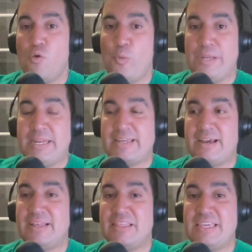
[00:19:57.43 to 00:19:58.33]
We need to
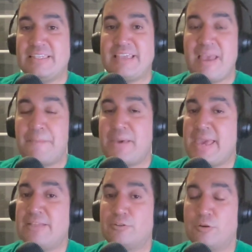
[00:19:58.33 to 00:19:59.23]
cut these
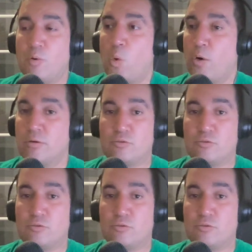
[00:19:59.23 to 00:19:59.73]
campaigns or